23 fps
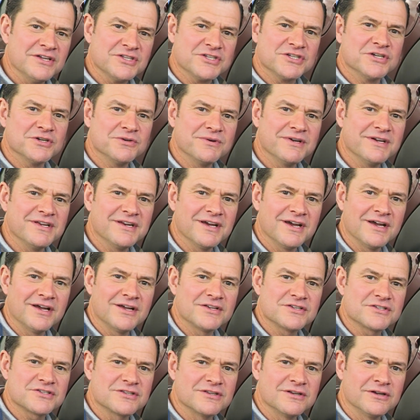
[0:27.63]
to
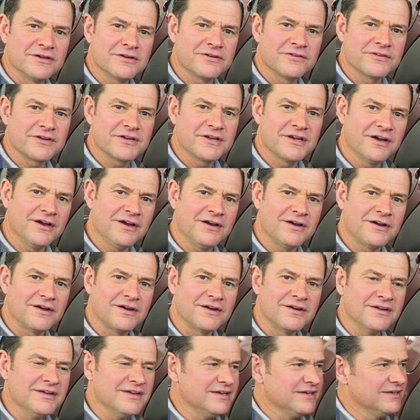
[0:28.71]
enhance the look of the
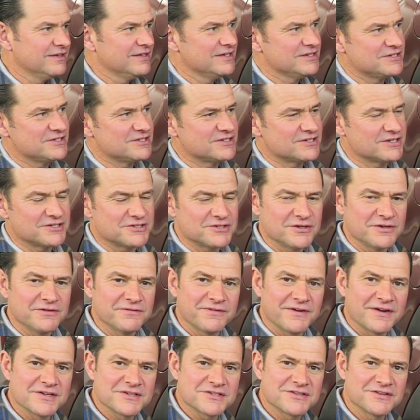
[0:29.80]
car. This is a
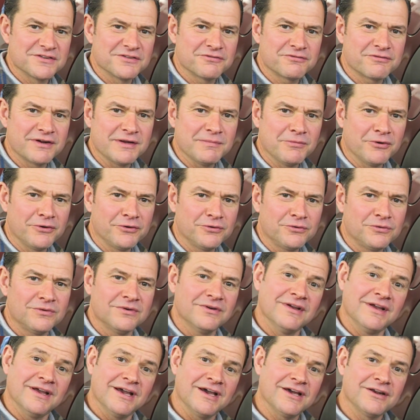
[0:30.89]
2003
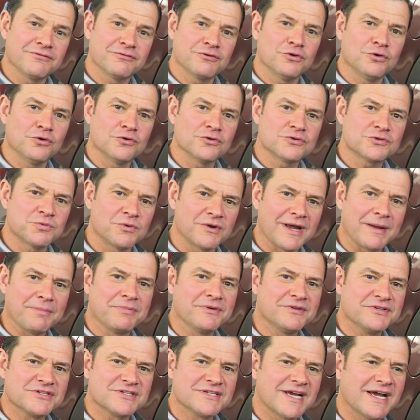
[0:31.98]
model, and of course what
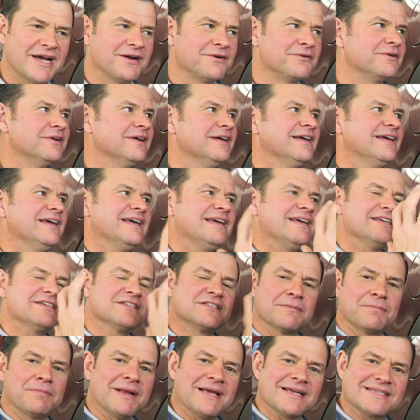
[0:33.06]
happens now is
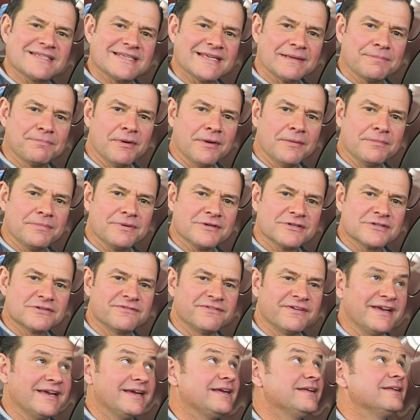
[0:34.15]
the plastic bumpers
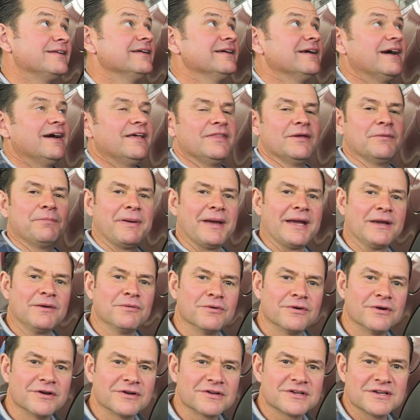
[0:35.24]
fade and the
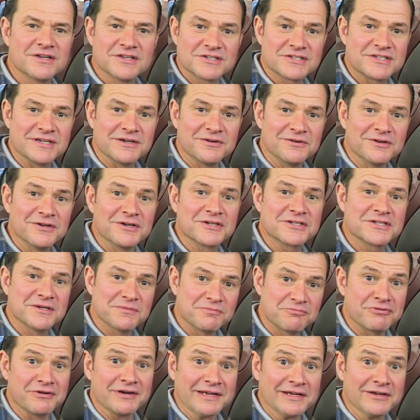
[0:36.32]
paintwork still looks
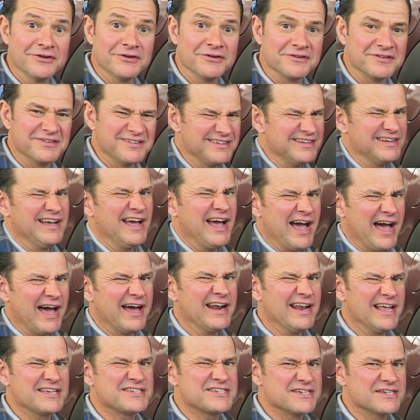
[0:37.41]
pretty good.
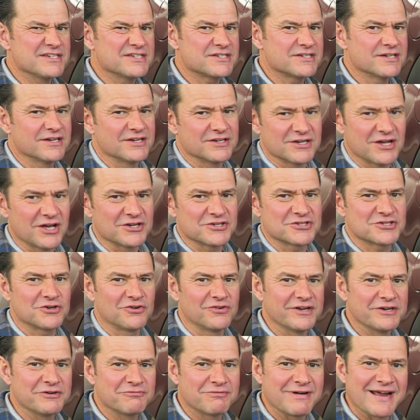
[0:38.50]
Unless it's a
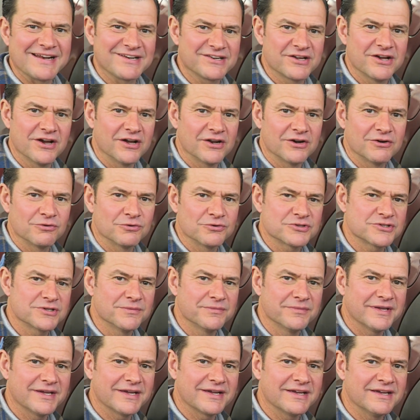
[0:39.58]
solid red colour or
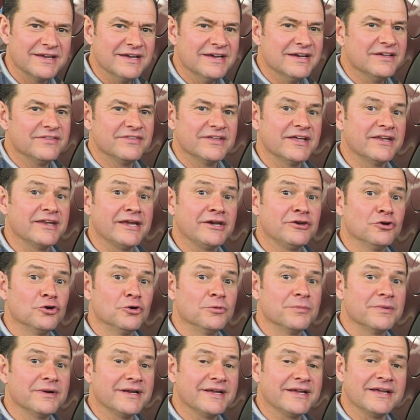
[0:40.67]
something, then they
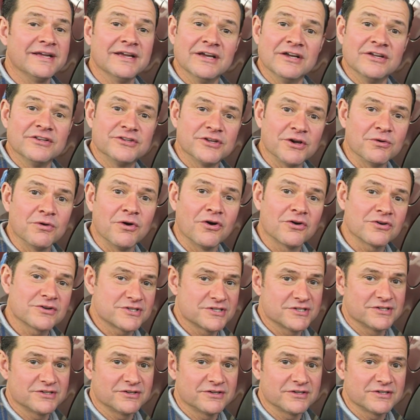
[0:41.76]
normally don't
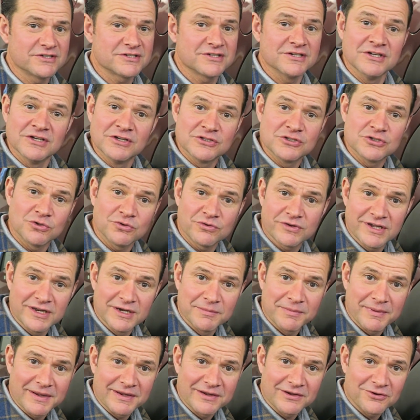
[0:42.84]
oxidise. Talking
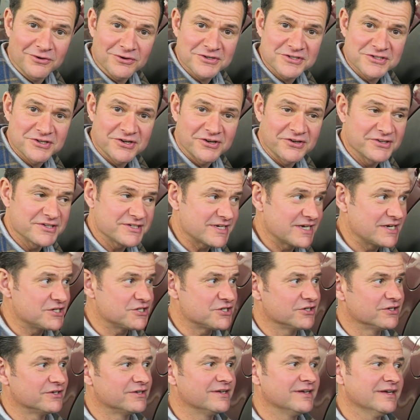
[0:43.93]
about
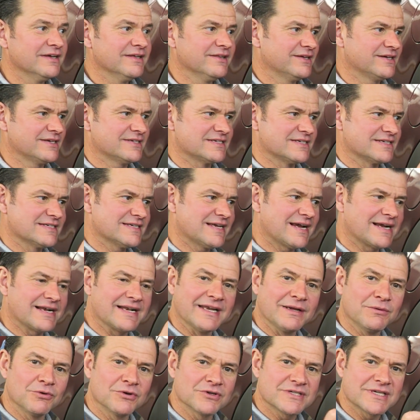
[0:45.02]
oxidisation, that's
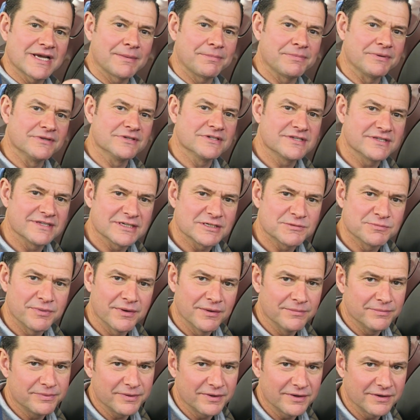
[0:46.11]
exactly what's happened to this
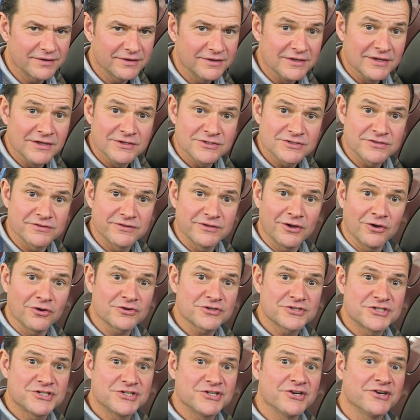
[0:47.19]
bumper. So the
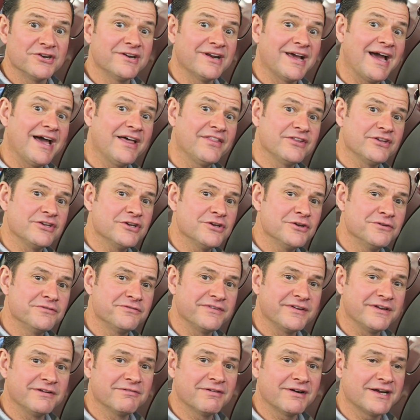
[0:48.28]
oxygen and the
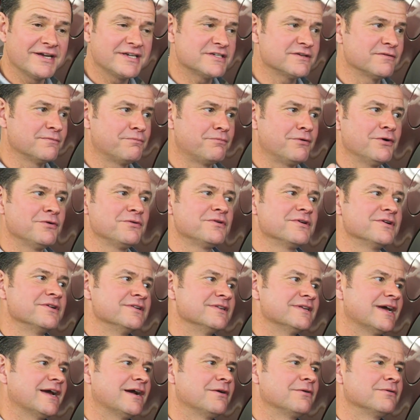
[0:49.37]
UV rays have
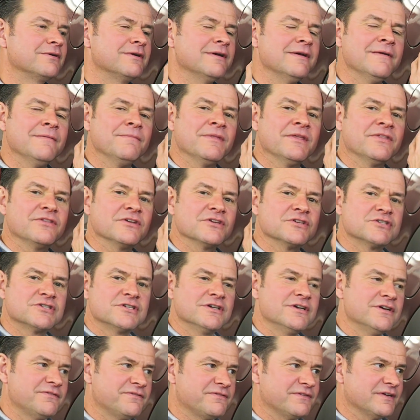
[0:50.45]
broken down the
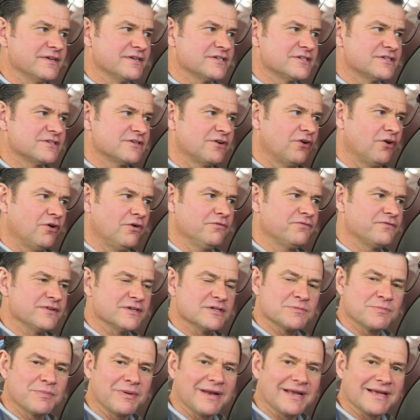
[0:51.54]
surface of
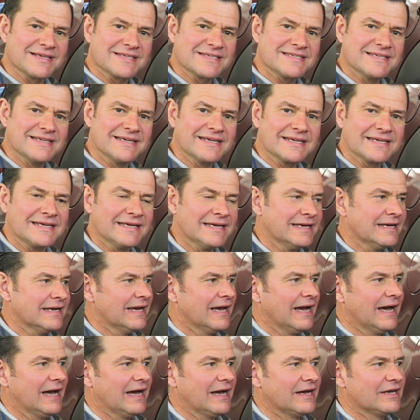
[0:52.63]
this plastic
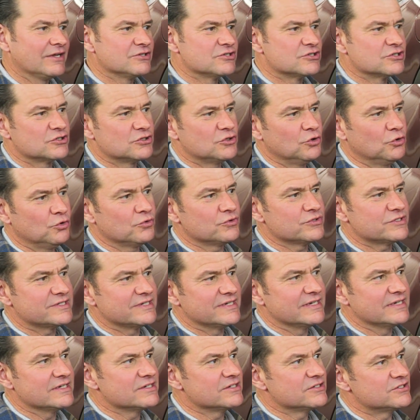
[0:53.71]
and caused
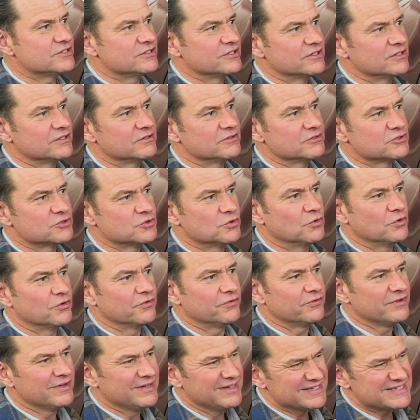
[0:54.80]
it to sort
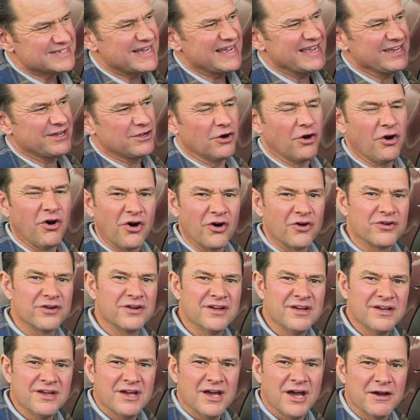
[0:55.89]
of take
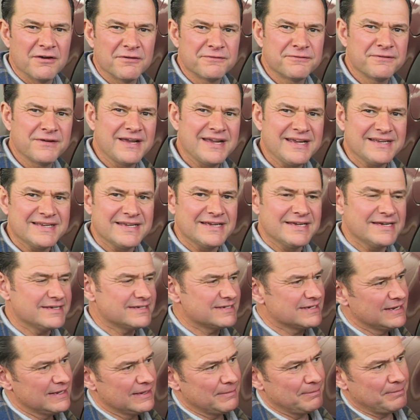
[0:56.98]
on a
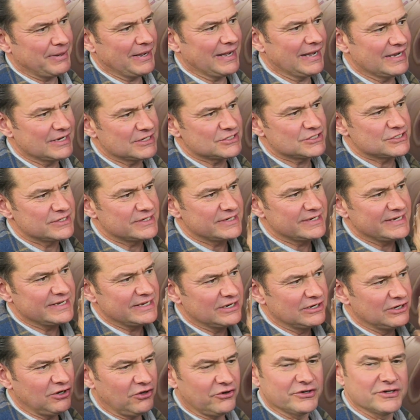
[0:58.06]
faded,
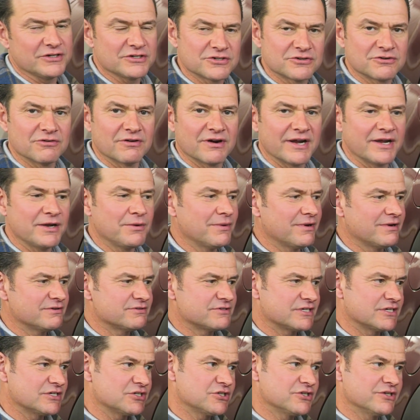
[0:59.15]
patchy, light grey,
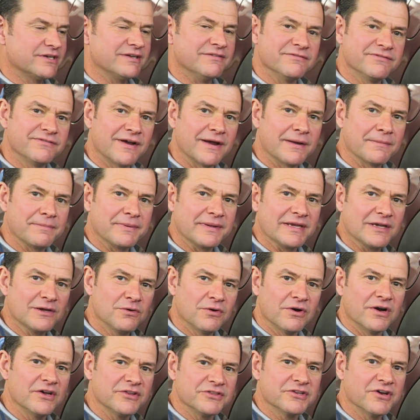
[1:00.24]
whereas it should in fact be
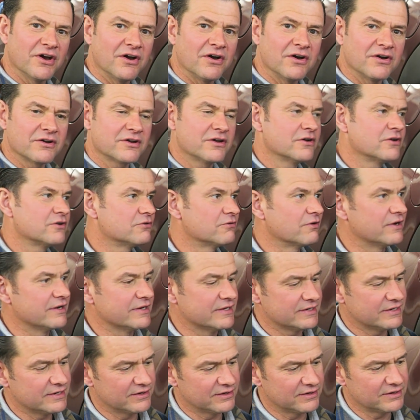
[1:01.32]
quite a dark
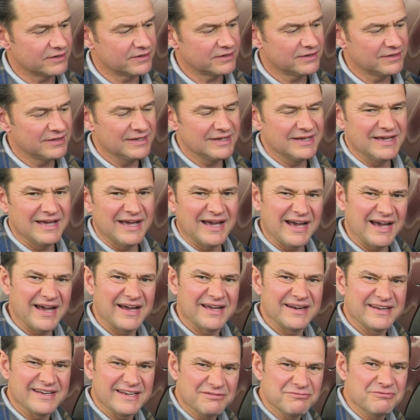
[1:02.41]
grey colour,
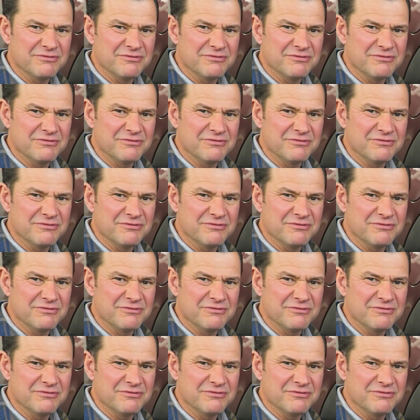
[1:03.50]
and it